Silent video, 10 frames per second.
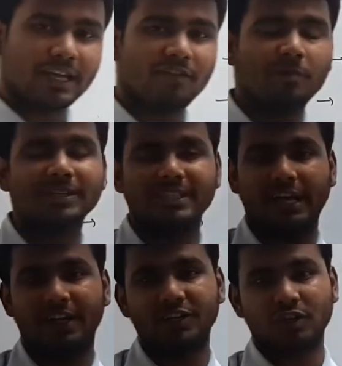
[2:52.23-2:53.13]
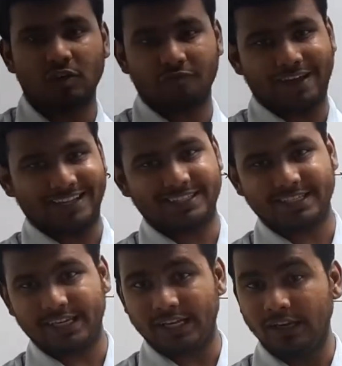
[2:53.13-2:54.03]
there will be secretion of
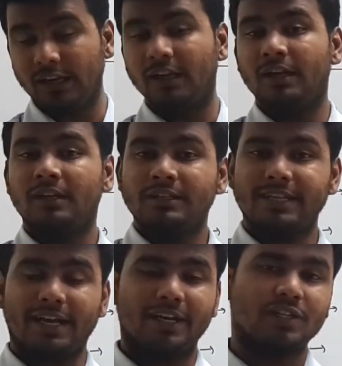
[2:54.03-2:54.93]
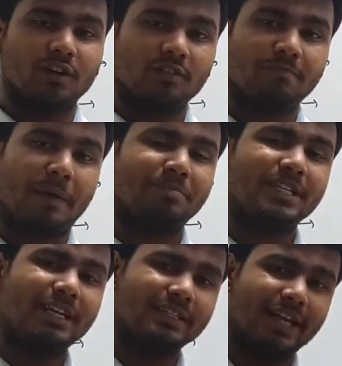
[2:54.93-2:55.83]
HCl, secretion of
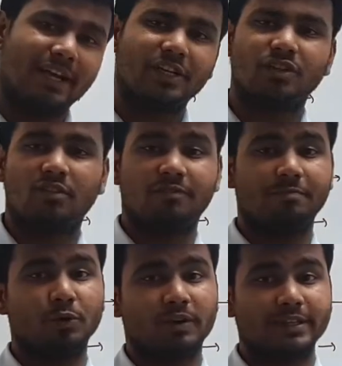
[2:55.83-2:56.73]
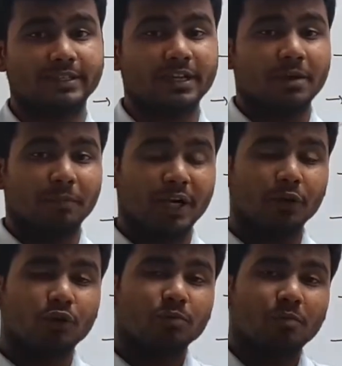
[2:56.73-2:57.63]
pepsin and secretion of mucus. But
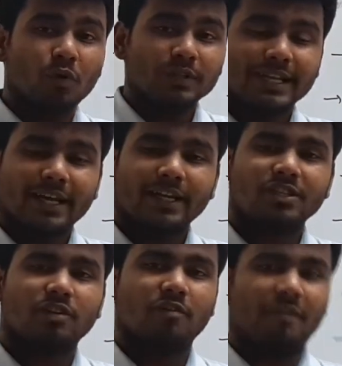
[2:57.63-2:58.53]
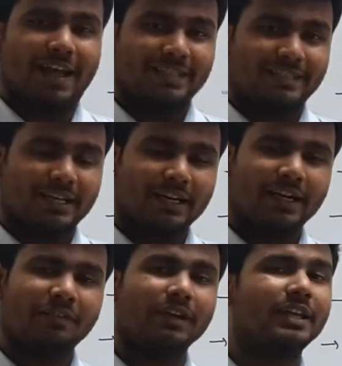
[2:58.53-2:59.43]
due to more secretion of
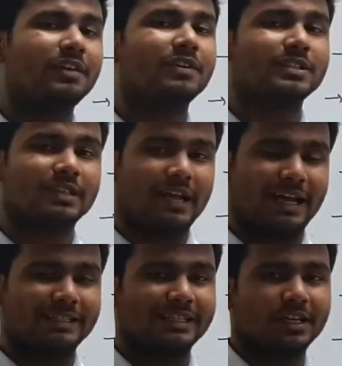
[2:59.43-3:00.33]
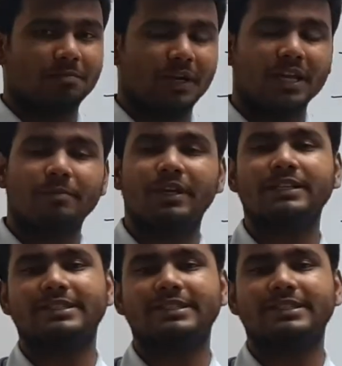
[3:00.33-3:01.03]
HCl, it will give us the acidic medium in